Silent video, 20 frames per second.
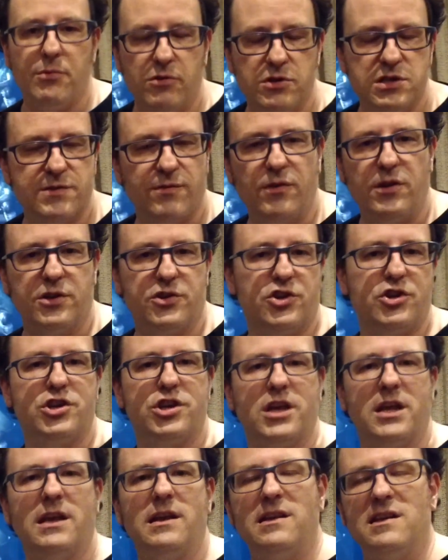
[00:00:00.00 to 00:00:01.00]
who's full of
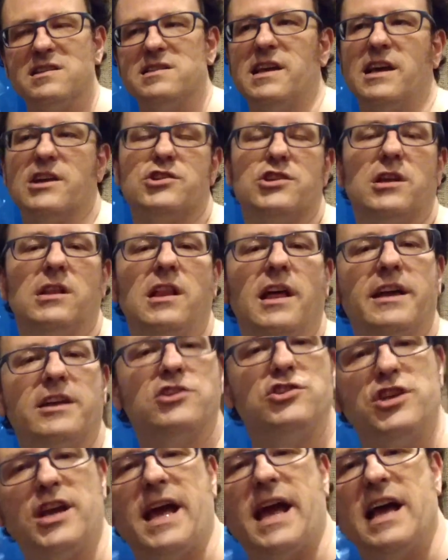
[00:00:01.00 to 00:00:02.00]
shit and doesn't actually like
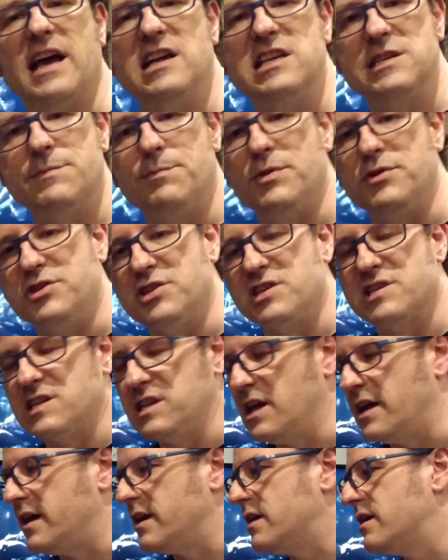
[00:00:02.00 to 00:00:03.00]
jazz, but just
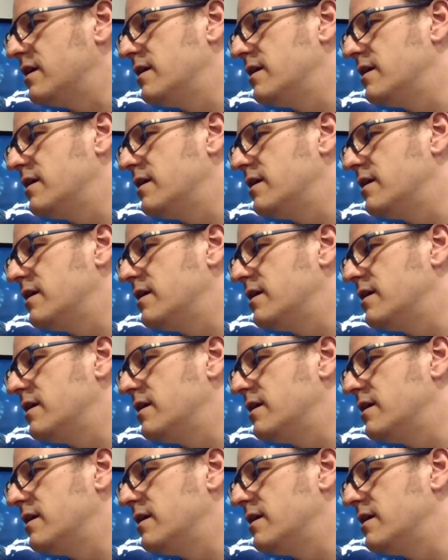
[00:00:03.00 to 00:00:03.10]
like